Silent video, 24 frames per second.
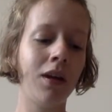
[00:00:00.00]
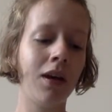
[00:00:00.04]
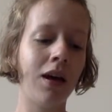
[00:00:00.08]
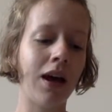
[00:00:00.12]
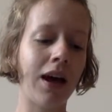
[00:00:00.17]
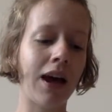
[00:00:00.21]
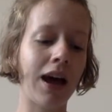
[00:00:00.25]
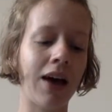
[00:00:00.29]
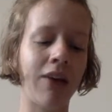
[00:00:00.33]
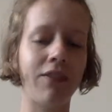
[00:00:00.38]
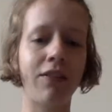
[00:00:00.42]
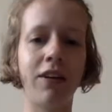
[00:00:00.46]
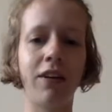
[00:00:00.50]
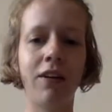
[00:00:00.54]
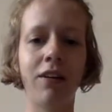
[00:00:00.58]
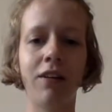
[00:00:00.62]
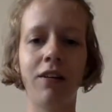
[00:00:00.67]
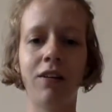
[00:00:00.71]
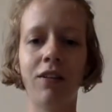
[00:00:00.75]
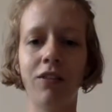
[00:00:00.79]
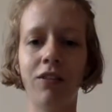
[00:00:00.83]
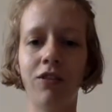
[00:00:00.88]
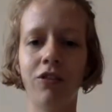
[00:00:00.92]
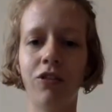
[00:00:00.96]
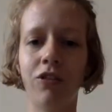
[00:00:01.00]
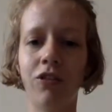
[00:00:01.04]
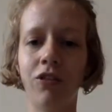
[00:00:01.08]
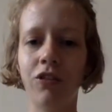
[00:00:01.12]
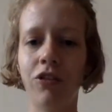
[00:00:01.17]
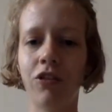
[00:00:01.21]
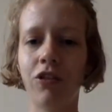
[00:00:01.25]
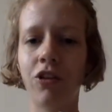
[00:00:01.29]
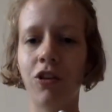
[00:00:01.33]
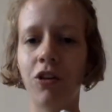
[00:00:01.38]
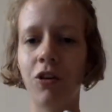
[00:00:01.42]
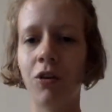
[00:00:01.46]
have here
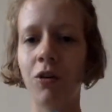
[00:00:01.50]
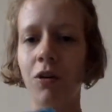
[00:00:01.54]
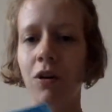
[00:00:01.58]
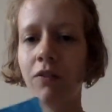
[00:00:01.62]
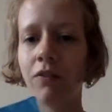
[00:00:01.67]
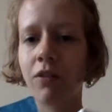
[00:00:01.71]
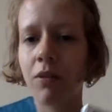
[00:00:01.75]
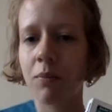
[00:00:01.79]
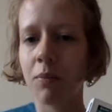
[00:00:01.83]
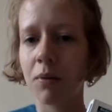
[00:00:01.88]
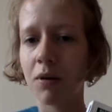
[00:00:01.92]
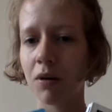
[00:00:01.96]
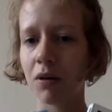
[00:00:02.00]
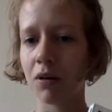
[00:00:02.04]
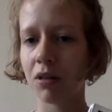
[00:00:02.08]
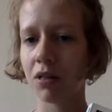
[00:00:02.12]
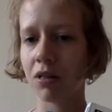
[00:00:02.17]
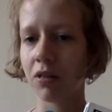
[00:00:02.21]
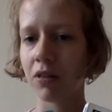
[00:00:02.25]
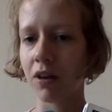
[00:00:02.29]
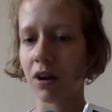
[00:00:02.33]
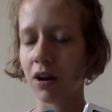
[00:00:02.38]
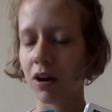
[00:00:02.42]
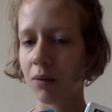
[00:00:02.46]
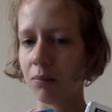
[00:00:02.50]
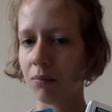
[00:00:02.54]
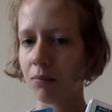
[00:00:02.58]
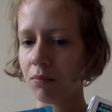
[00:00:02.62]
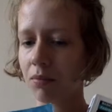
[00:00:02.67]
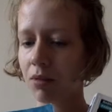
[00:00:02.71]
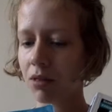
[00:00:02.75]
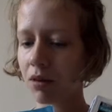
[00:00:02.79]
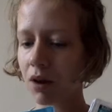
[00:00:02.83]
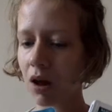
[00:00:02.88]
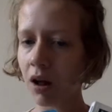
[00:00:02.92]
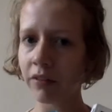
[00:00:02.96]
2 of the books that I'm
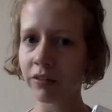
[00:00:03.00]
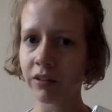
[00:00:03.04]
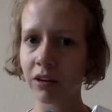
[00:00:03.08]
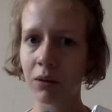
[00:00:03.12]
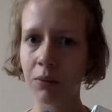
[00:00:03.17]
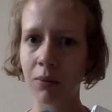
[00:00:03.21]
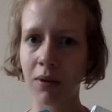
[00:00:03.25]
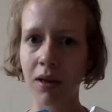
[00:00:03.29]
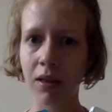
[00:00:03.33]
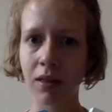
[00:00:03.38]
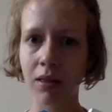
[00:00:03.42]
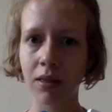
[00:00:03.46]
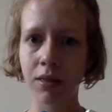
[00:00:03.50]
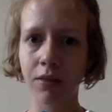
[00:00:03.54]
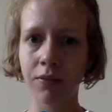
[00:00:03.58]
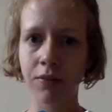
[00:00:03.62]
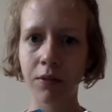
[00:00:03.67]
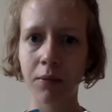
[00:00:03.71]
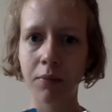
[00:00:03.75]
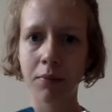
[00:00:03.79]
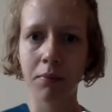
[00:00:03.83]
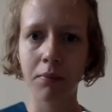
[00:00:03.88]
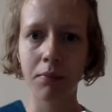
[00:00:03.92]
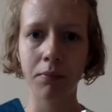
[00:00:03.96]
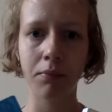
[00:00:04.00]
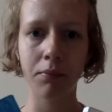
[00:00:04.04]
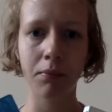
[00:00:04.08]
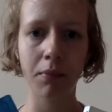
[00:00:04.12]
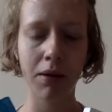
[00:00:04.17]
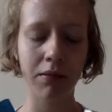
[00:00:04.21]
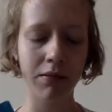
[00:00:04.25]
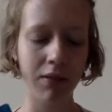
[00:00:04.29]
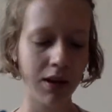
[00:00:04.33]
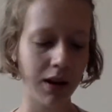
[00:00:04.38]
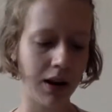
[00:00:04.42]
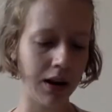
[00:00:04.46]
starting with from
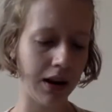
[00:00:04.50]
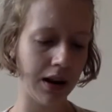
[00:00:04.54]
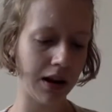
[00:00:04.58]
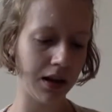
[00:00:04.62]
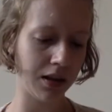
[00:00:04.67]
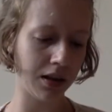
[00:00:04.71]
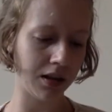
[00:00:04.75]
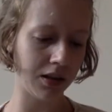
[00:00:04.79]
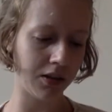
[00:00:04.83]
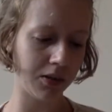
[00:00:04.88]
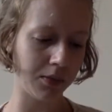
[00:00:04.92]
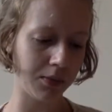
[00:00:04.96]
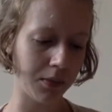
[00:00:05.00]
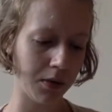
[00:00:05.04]
my reading list,